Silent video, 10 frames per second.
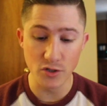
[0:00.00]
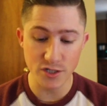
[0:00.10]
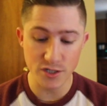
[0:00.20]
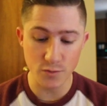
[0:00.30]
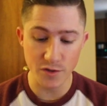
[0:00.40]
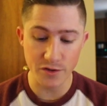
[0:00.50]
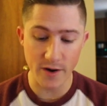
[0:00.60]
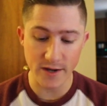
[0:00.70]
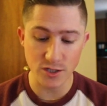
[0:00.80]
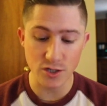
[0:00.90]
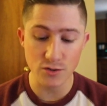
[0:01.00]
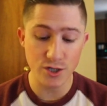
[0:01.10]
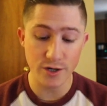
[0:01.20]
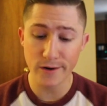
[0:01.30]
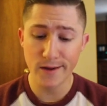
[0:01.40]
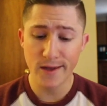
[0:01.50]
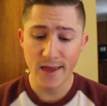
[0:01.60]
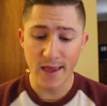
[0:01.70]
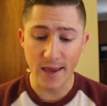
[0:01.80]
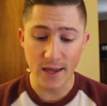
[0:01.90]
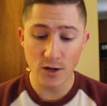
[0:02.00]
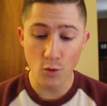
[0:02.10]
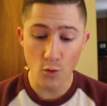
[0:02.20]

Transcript: pushes with your Executioner and